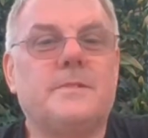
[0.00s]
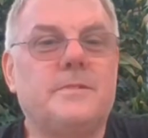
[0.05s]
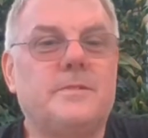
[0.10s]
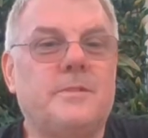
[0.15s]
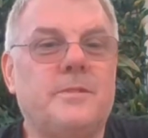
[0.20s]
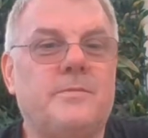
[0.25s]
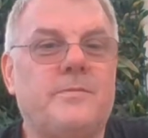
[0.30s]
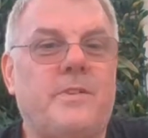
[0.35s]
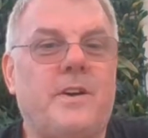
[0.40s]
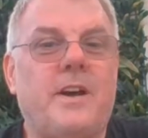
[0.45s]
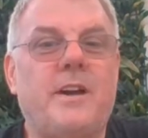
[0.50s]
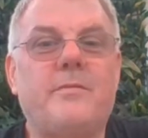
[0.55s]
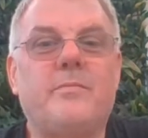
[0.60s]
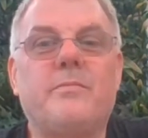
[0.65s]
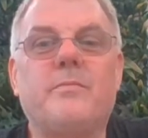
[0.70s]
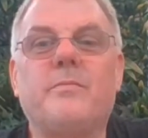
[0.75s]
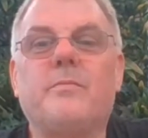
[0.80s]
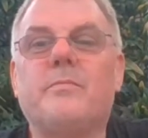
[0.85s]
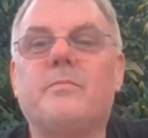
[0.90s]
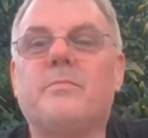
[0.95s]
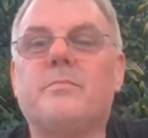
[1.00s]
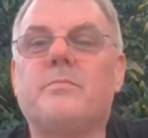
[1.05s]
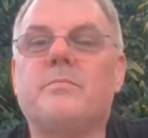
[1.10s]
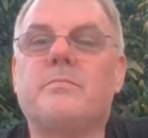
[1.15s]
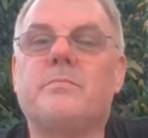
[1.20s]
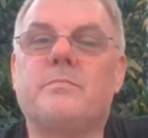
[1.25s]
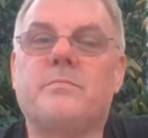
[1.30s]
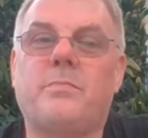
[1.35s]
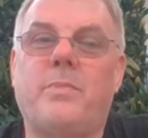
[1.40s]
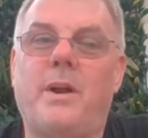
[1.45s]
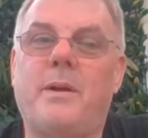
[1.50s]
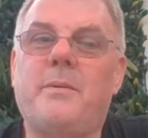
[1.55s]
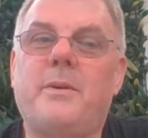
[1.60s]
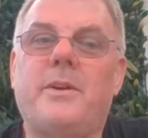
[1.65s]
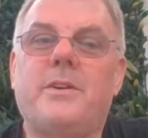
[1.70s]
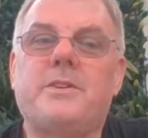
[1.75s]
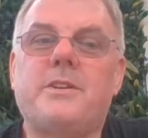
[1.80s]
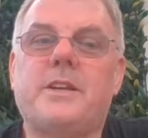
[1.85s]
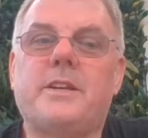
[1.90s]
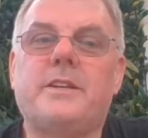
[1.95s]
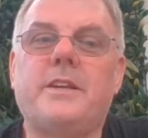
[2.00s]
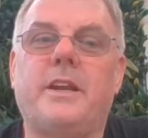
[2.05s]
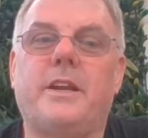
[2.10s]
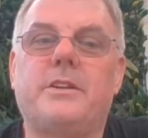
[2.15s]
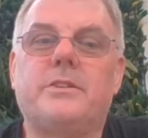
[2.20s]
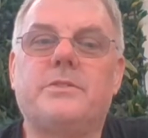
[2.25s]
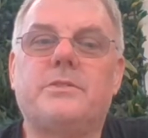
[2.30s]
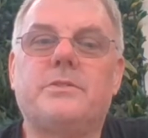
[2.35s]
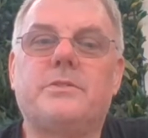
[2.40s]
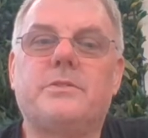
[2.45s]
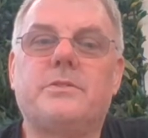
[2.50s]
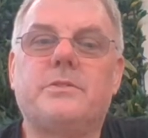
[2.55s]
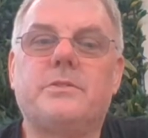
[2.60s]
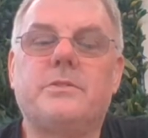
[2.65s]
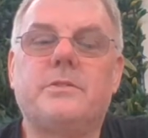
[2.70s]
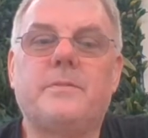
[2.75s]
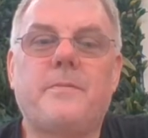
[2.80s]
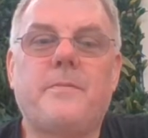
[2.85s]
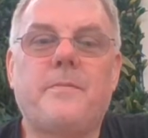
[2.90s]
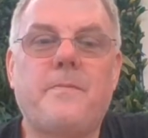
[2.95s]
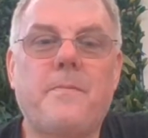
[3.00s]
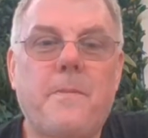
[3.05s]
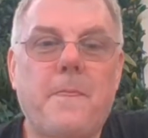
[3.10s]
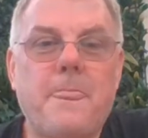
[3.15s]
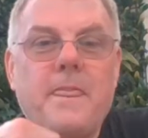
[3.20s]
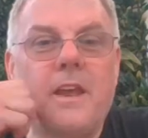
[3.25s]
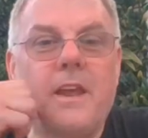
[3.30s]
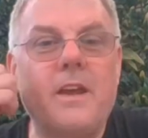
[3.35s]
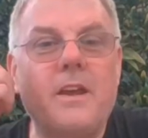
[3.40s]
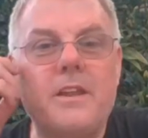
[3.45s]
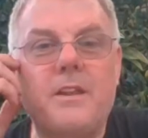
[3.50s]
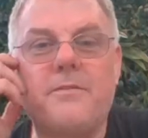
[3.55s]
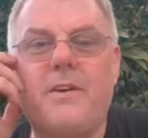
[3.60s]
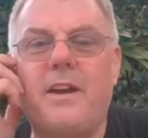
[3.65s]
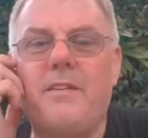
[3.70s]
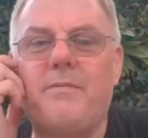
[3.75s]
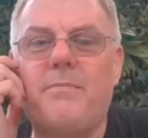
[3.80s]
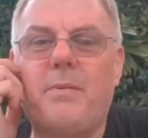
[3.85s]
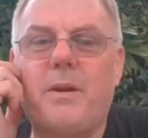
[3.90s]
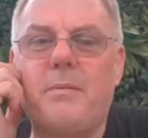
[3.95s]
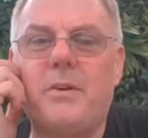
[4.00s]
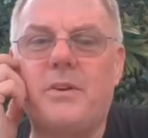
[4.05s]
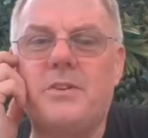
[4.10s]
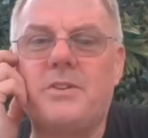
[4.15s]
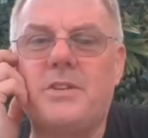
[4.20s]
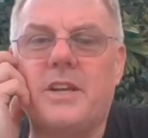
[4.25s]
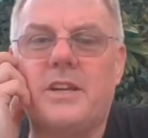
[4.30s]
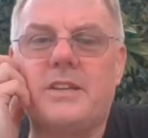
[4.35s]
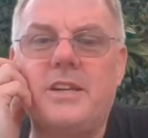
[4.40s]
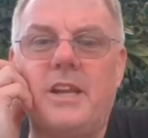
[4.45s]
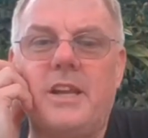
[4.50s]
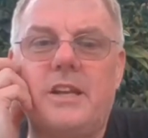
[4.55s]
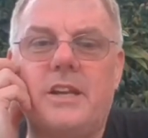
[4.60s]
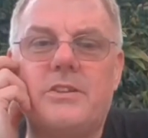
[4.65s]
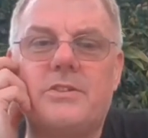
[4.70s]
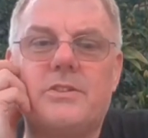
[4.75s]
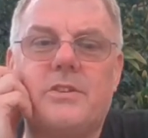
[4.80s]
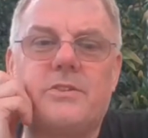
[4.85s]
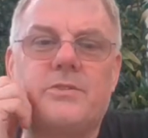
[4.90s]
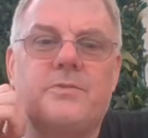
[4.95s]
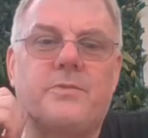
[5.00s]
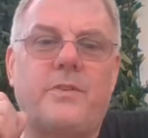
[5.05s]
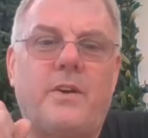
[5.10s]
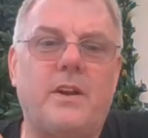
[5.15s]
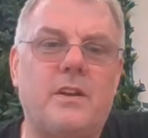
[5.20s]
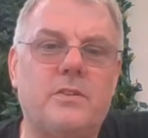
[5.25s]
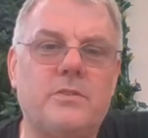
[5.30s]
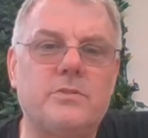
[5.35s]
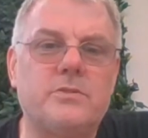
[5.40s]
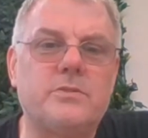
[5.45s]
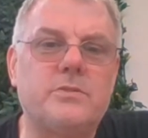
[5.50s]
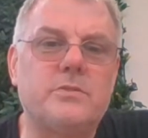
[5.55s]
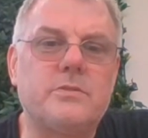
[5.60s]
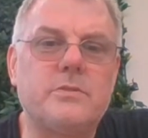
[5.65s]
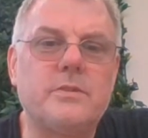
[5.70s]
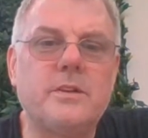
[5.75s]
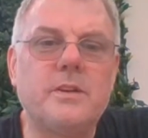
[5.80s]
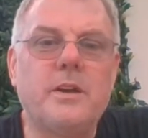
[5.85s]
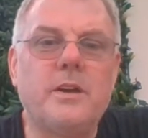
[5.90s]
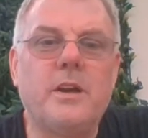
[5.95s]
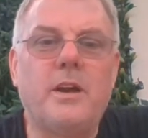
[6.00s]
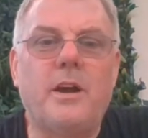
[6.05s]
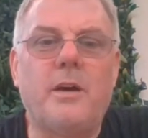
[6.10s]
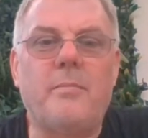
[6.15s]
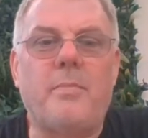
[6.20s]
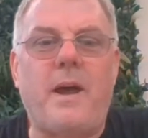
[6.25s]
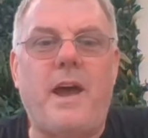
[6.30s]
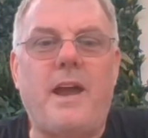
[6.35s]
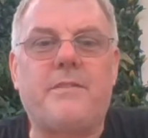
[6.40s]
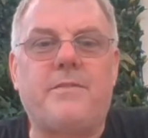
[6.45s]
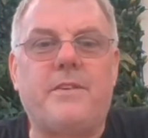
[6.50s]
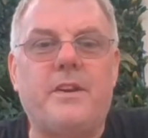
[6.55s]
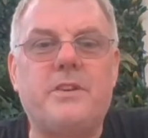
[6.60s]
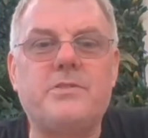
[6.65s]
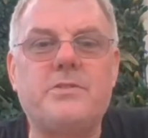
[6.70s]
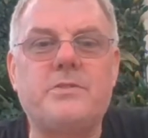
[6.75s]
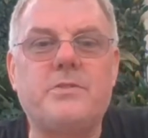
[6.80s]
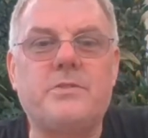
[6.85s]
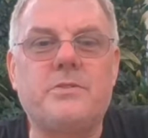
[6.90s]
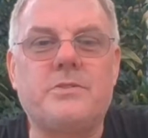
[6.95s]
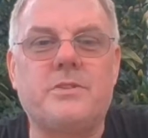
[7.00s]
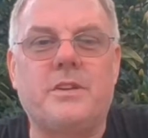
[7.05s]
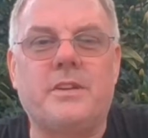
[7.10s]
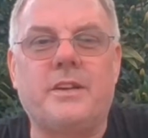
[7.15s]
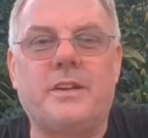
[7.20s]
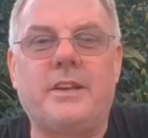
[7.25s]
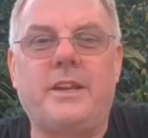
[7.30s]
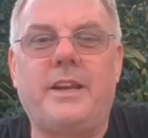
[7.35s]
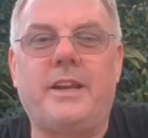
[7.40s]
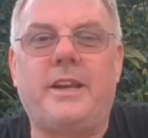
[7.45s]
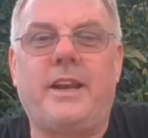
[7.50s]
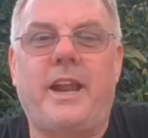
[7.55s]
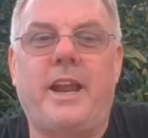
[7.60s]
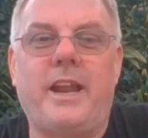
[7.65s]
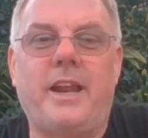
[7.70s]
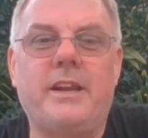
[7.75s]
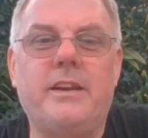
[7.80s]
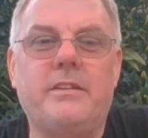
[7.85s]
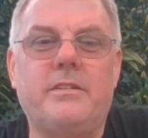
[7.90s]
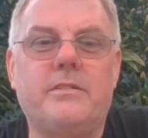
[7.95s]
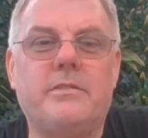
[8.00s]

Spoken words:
the 5 primary techniques. The 5 primary techniques are as follows: a back fist using the leading hand,